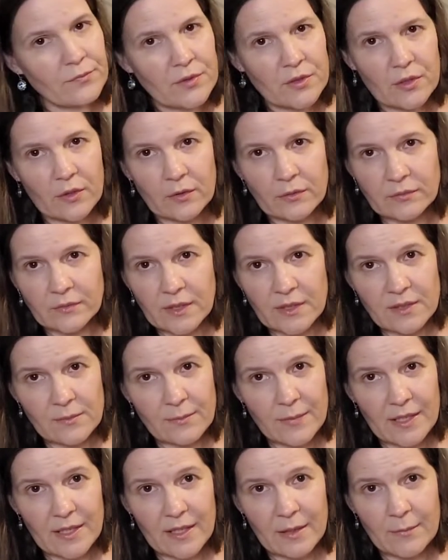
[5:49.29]
So it doesn't
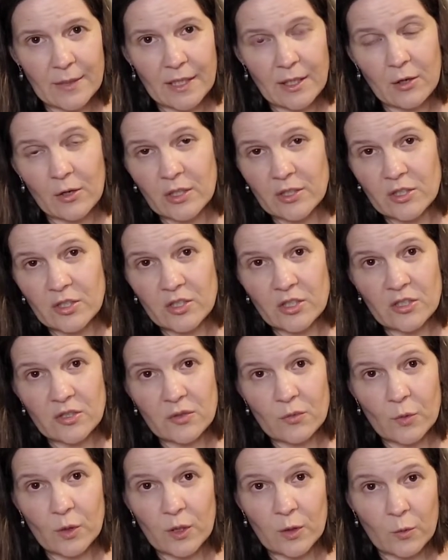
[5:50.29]
matter how many cartridges
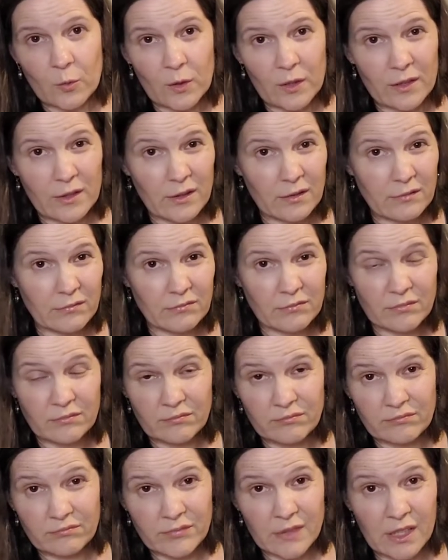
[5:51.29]
you want to order,
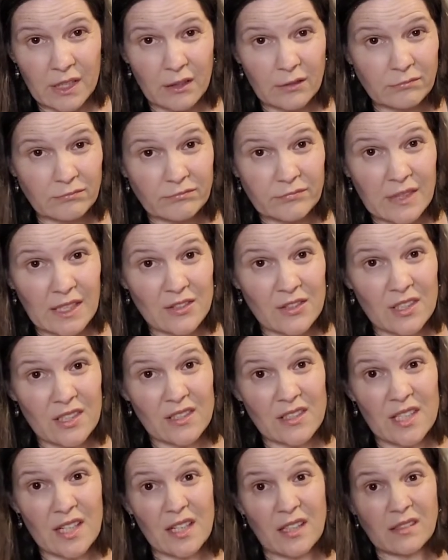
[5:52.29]
you know, as you
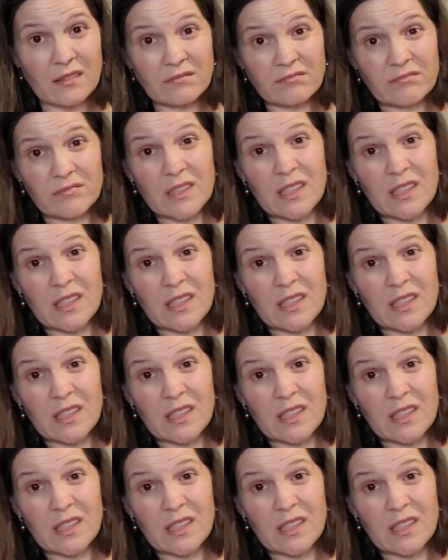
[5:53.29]
can tell.